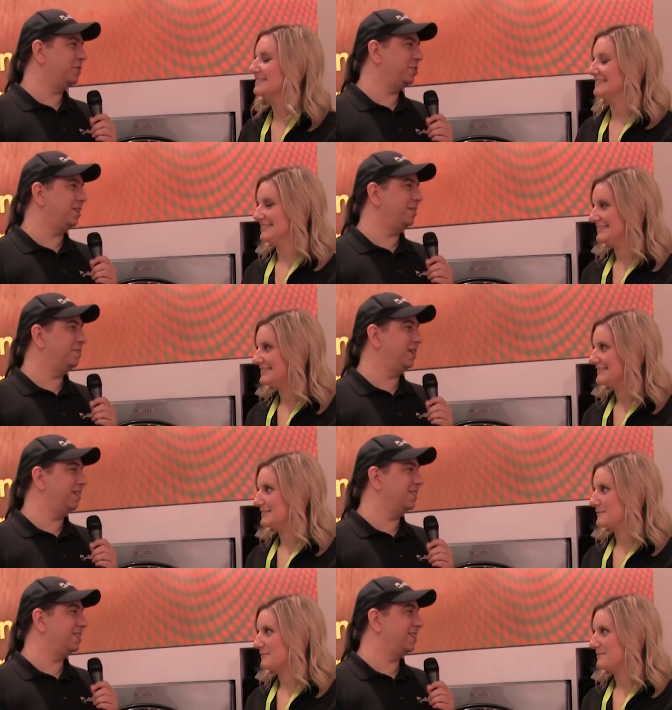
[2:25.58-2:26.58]
Speaker 1: machine
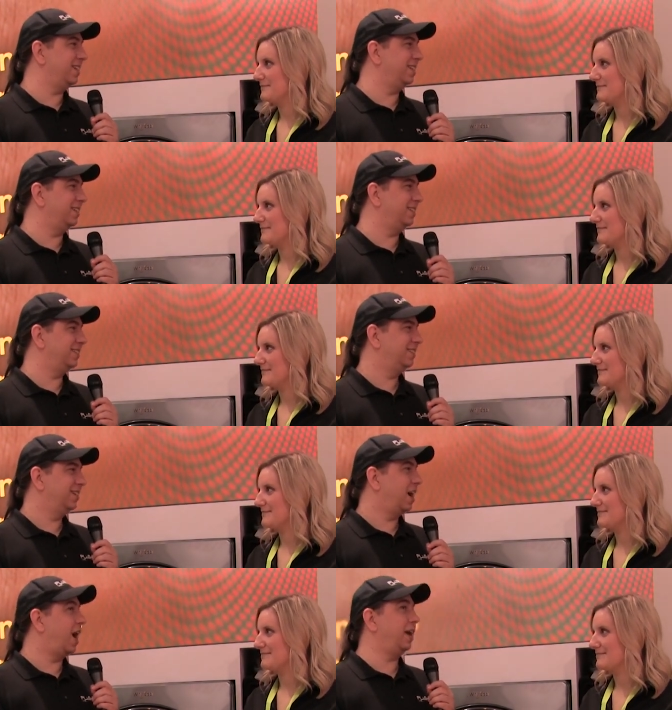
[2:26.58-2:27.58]
because it uh,
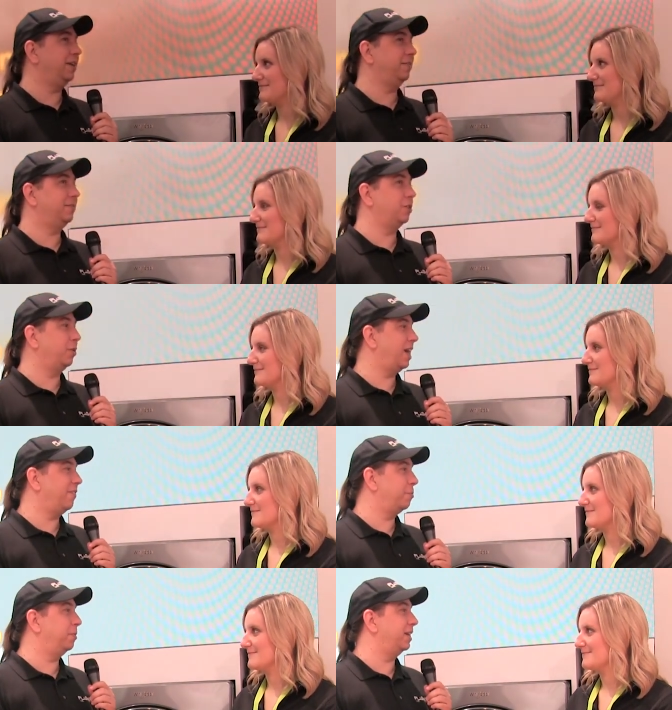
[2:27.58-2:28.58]
I don't
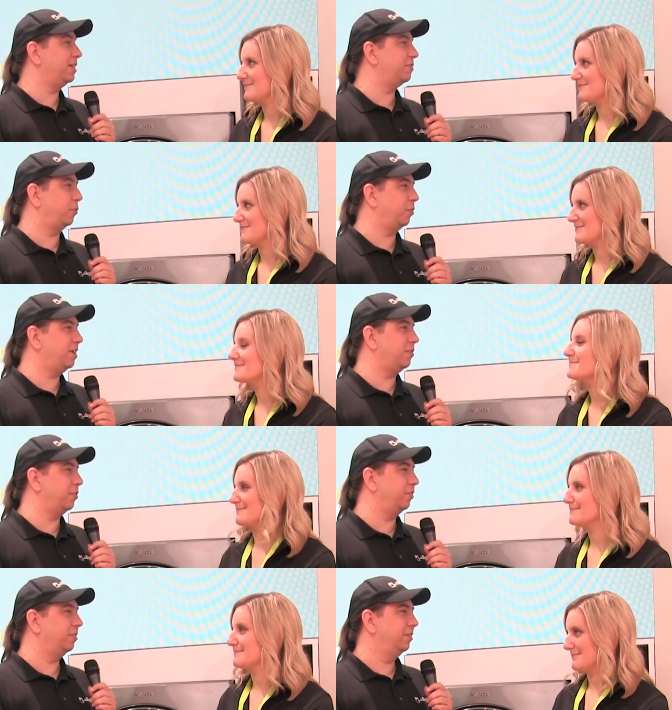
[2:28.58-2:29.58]
have a place for
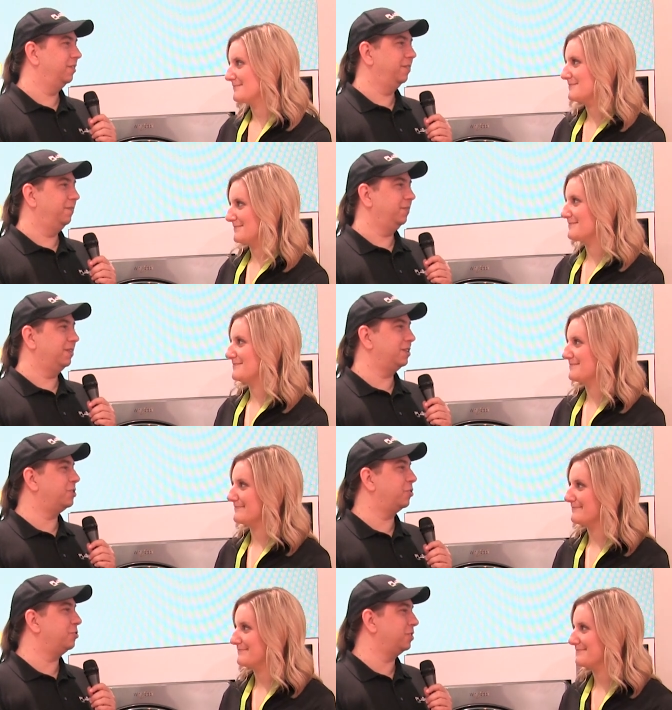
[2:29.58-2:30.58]
either
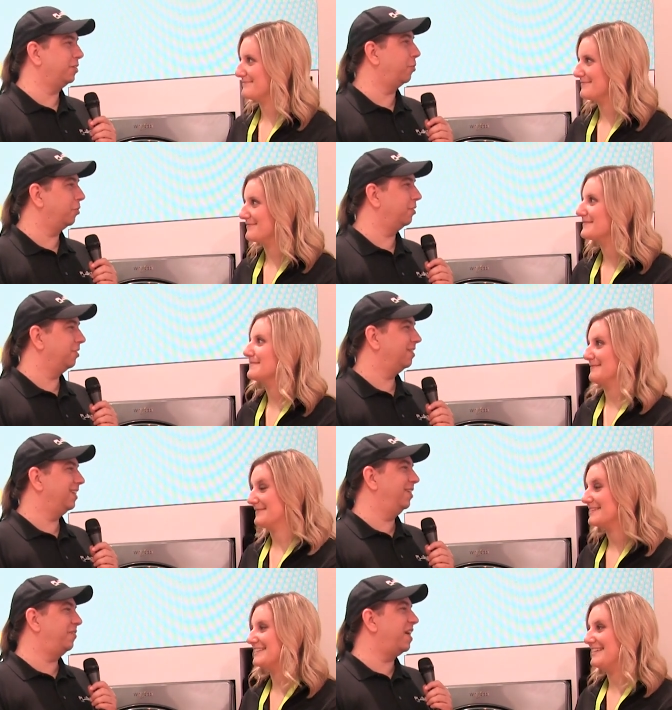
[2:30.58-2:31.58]
detergent or
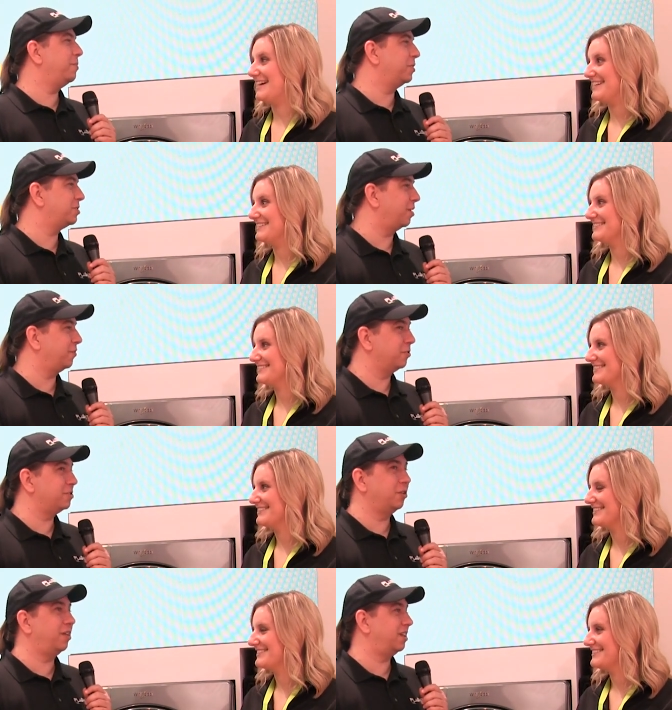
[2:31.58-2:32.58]
fabric softener.
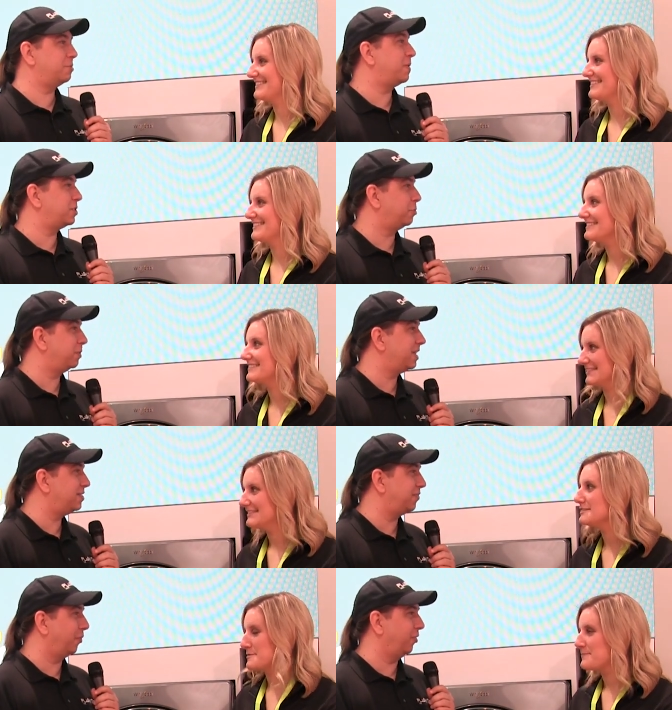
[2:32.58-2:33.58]
There's no like special
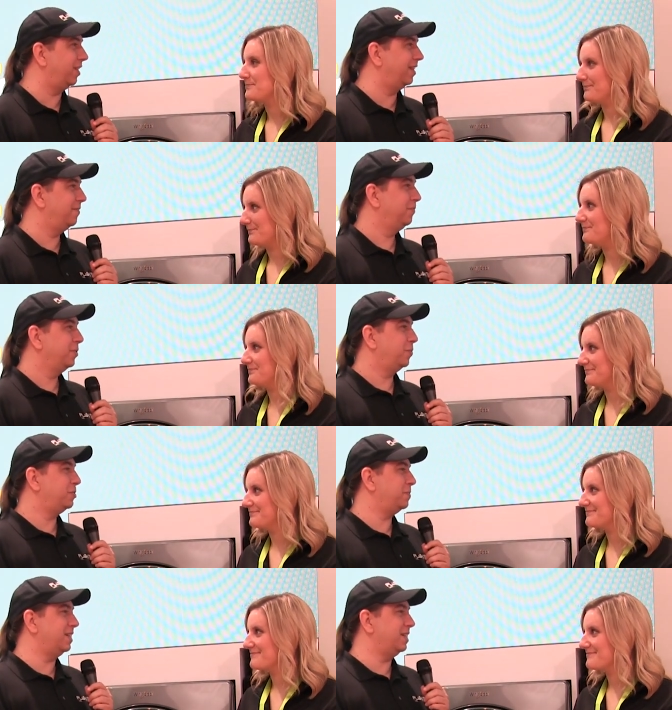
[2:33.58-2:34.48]
place for it, which